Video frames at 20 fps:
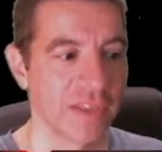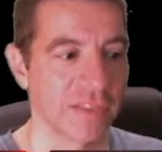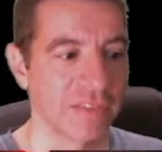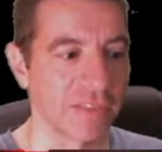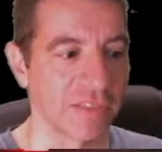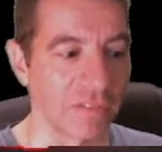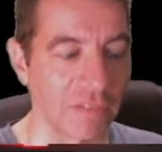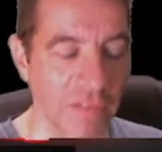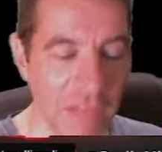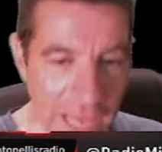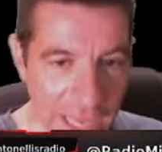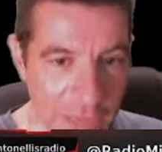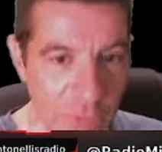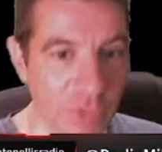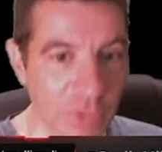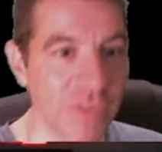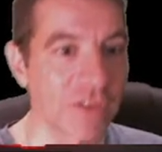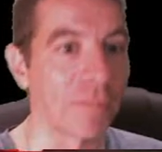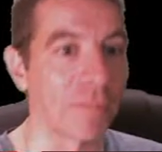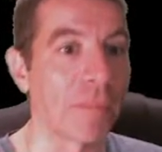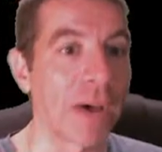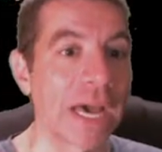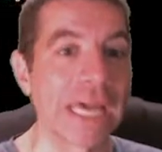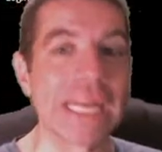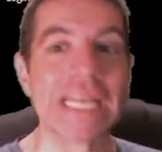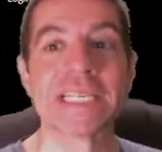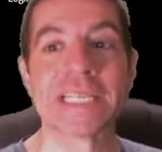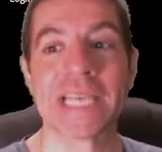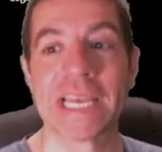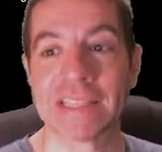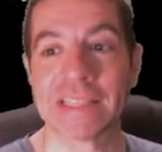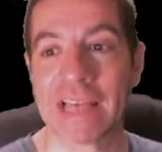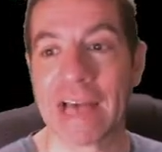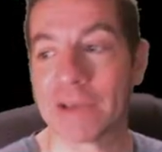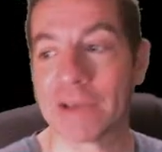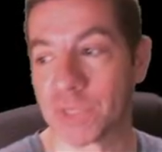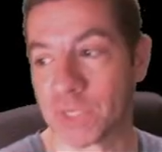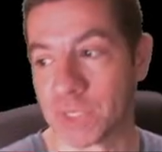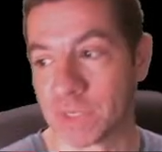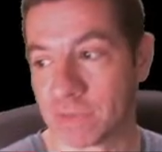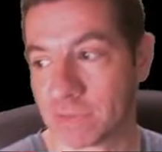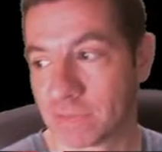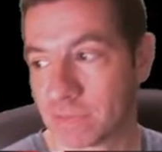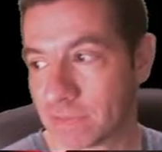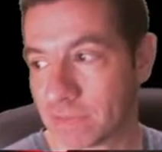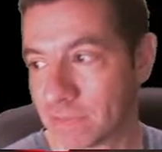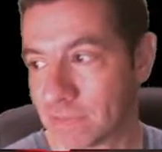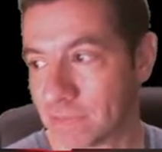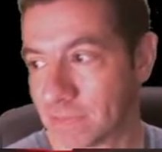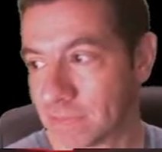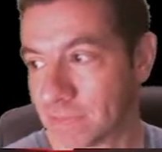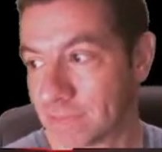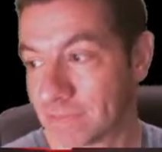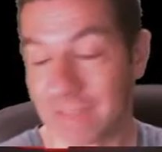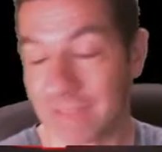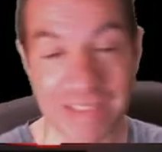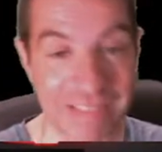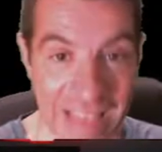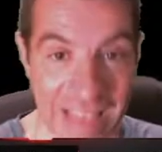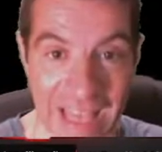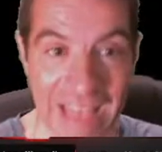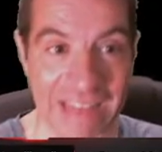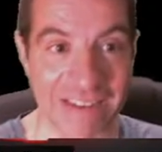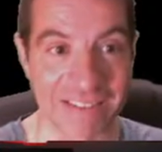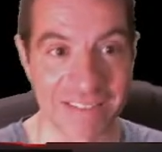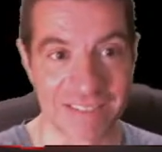the line went to minus 8,000. Like that.